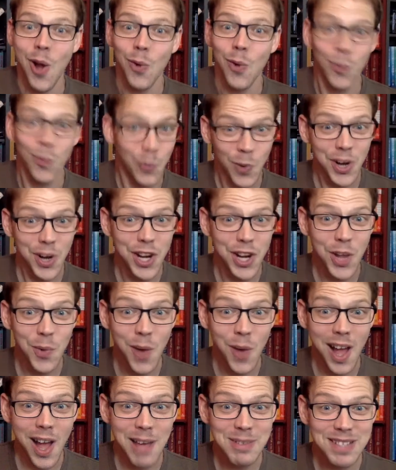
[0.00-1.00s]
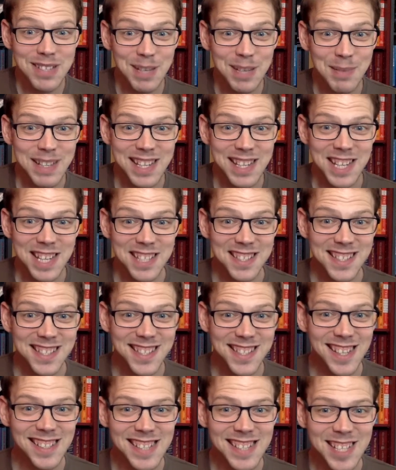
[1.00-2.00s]
Want to know why it was a complete and utter
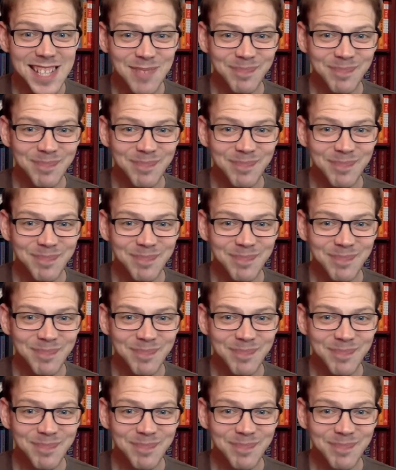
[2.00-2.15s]
disaster?